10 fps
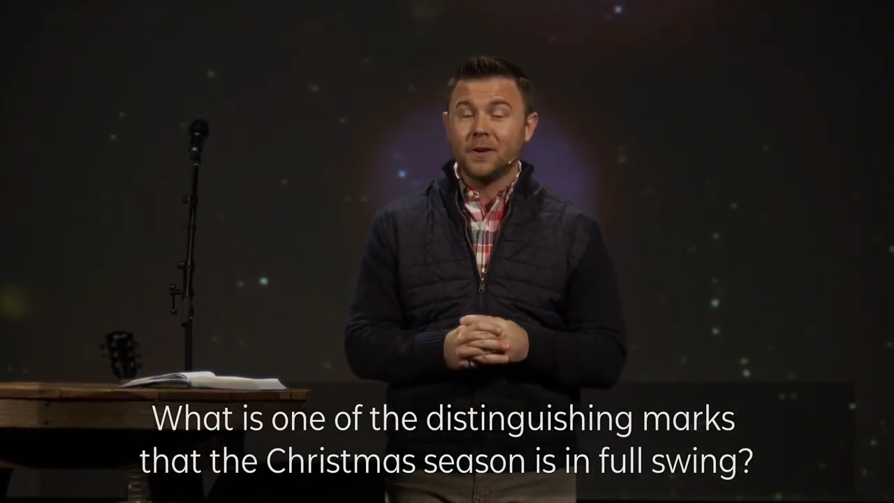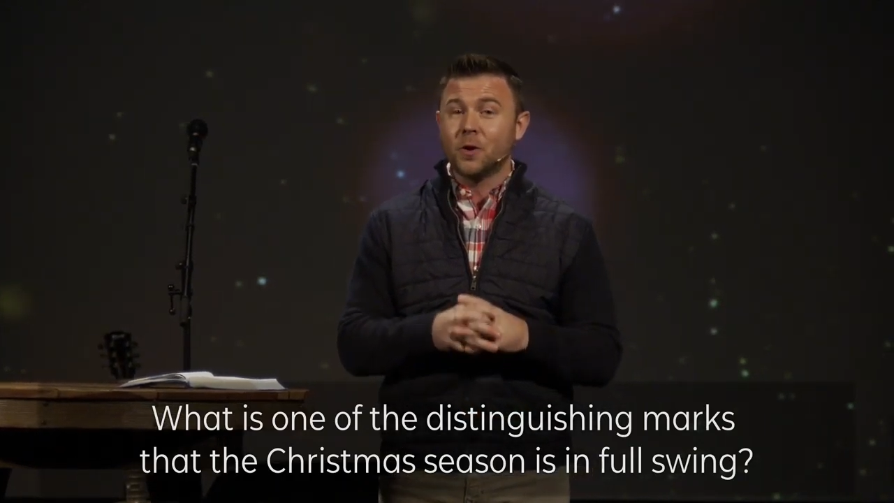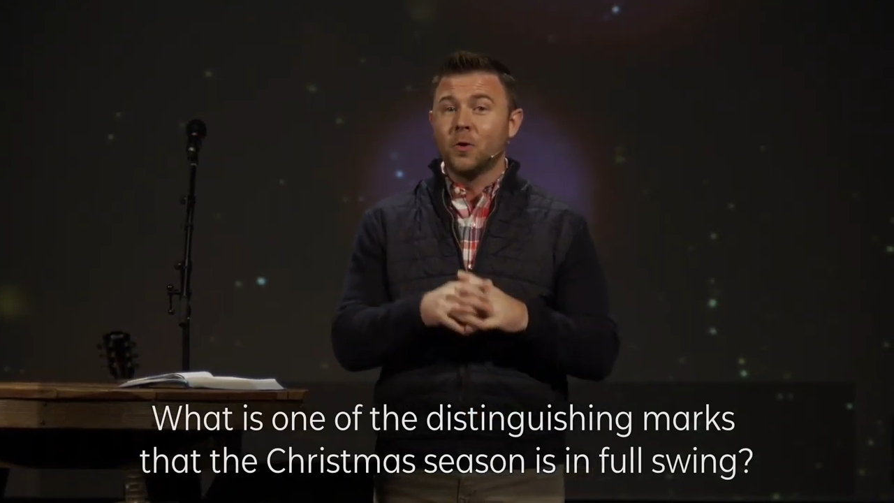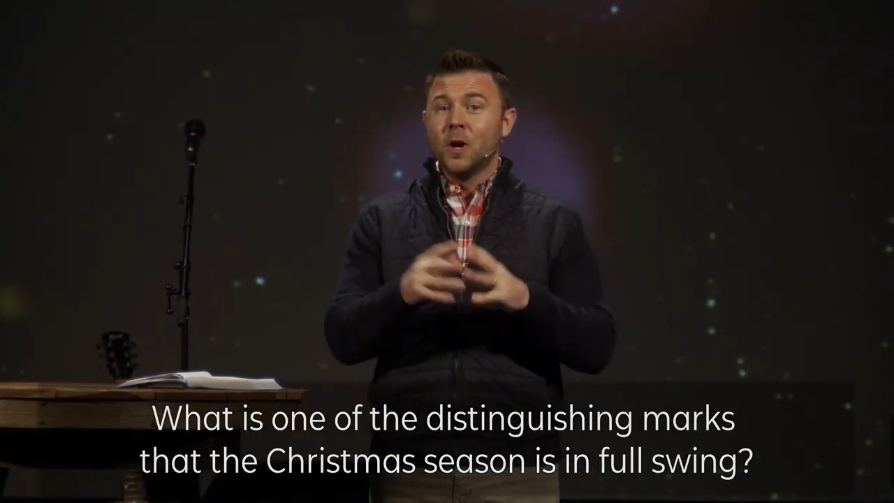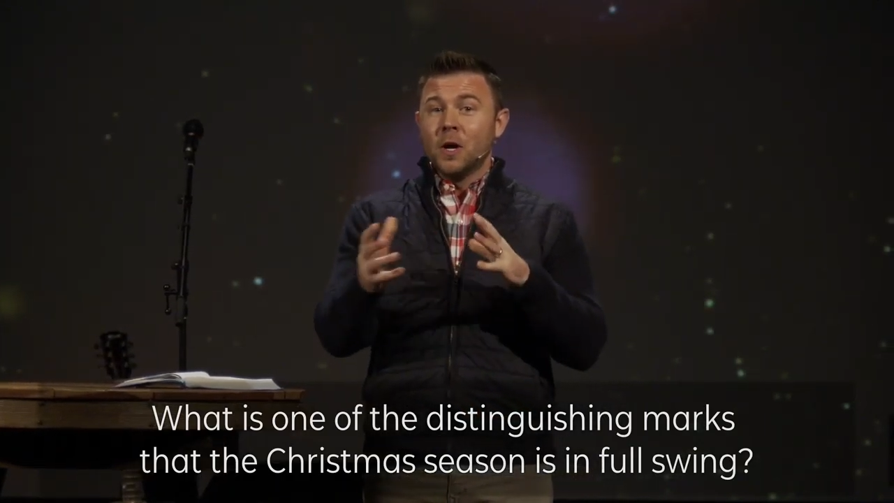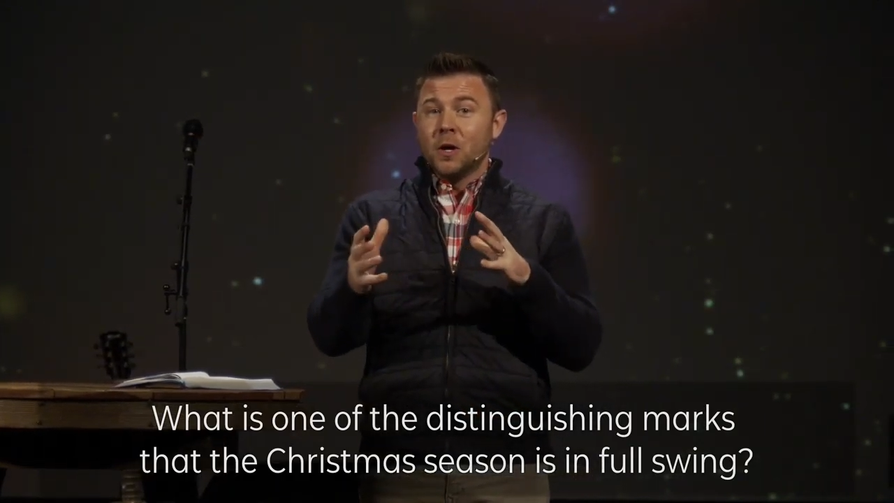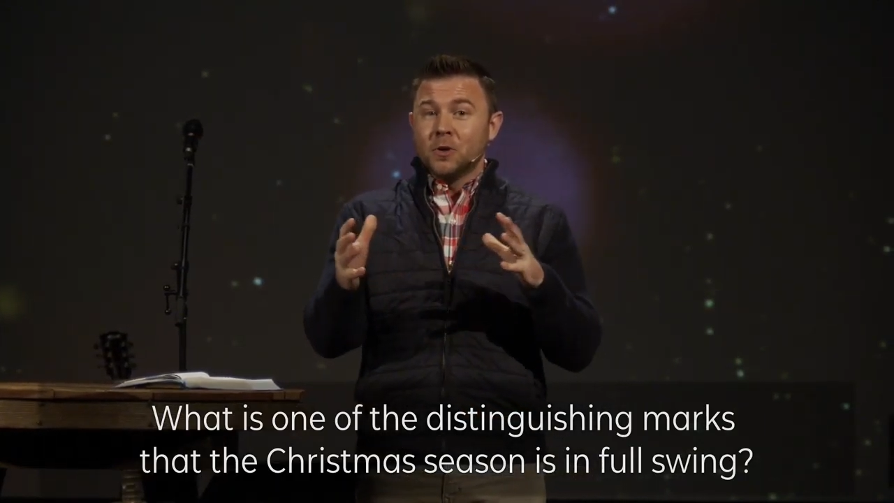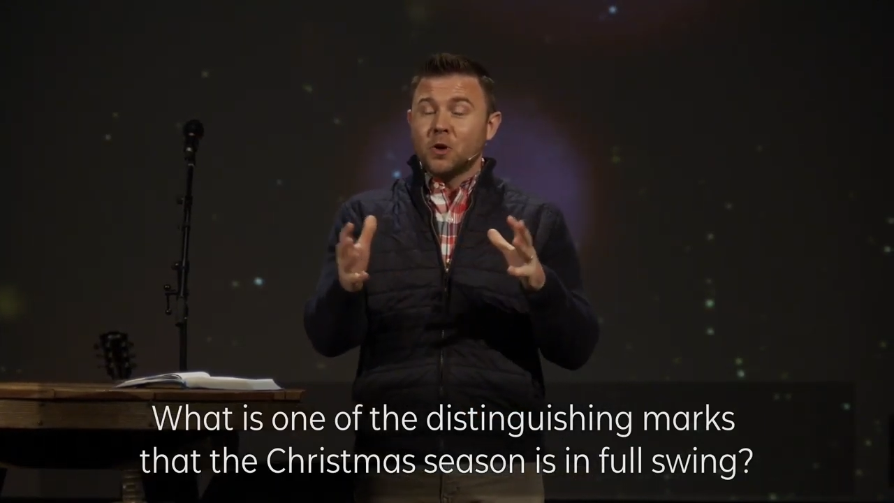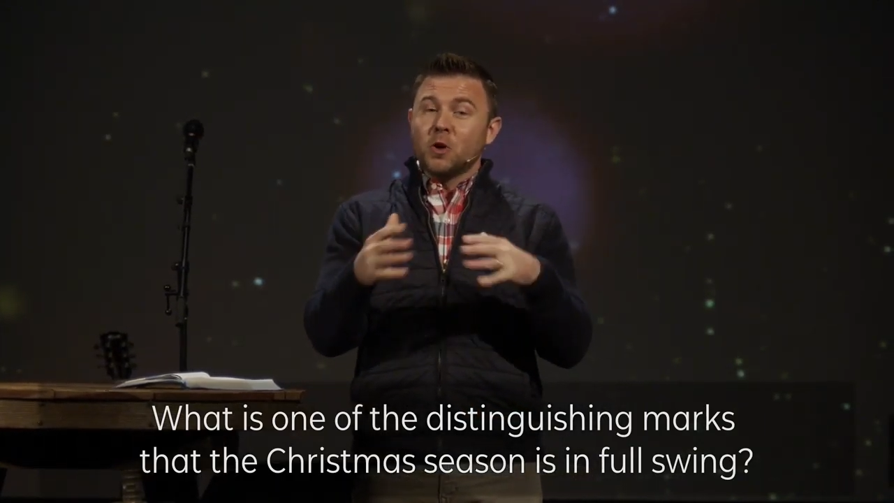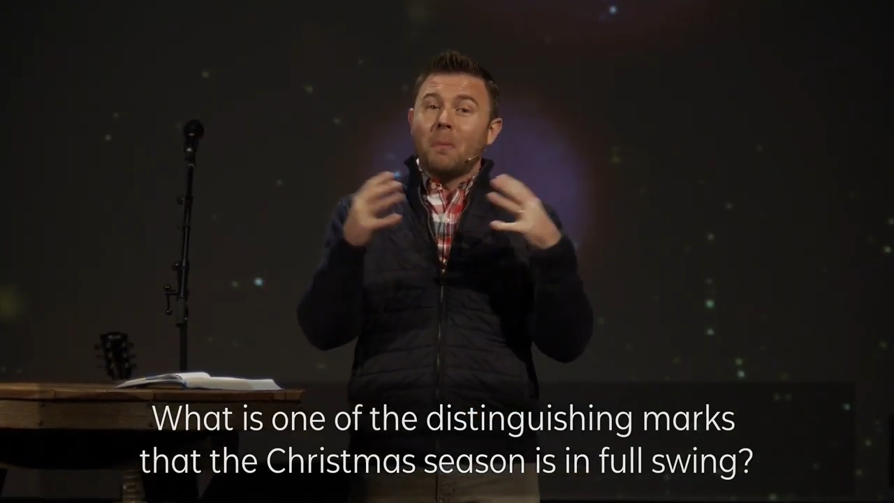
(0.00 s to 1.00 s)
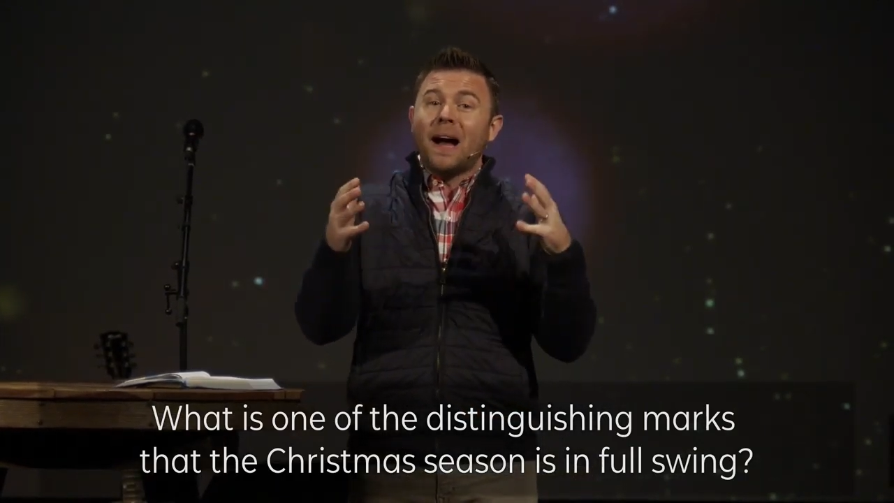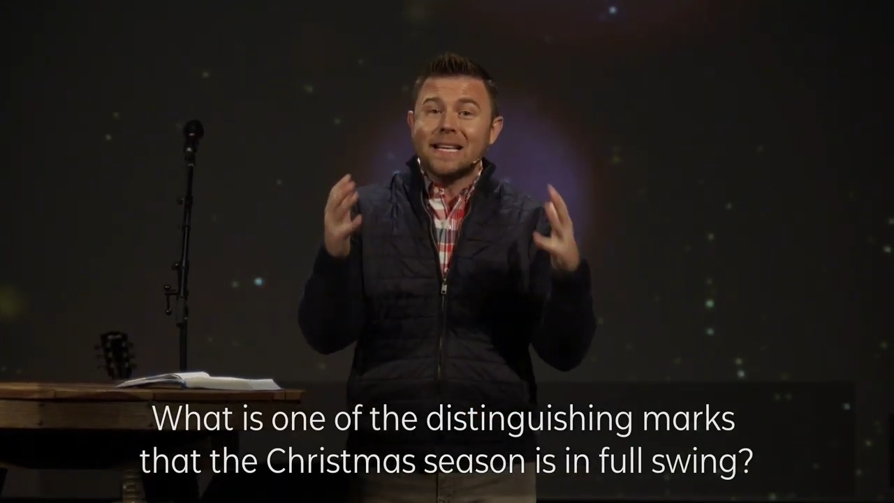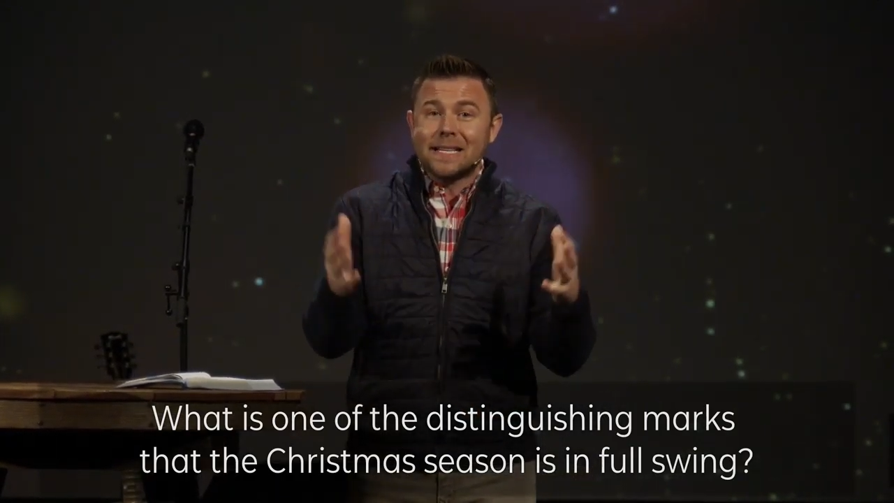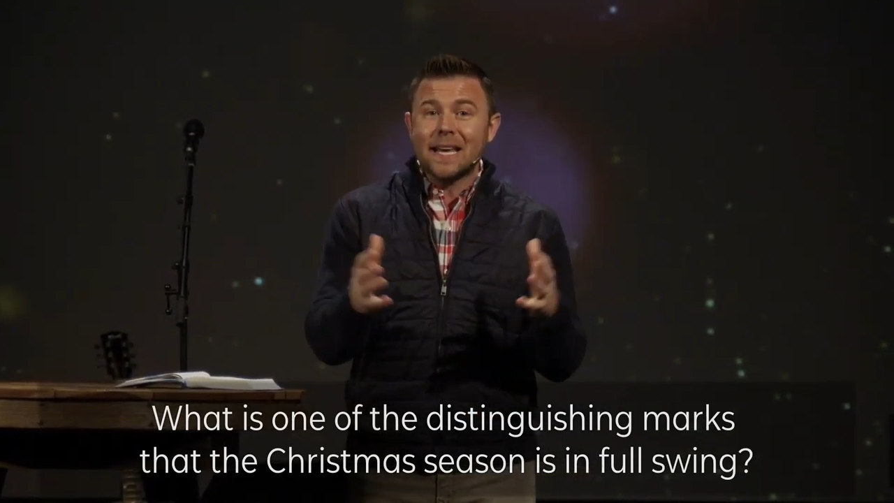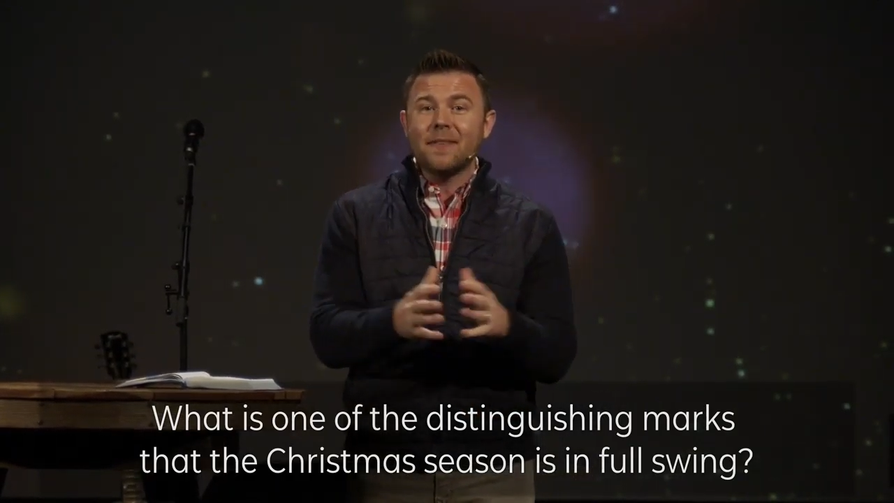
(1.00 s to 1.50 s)
So, so you might
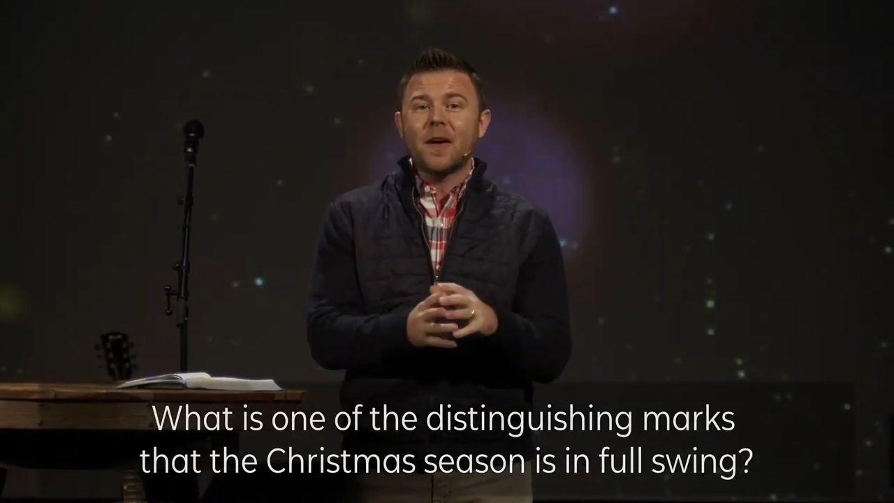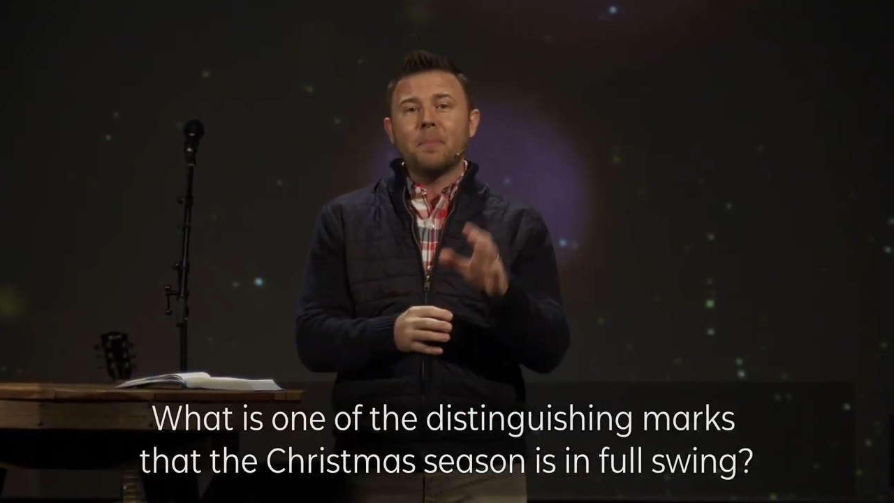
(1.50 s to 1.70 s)
say that,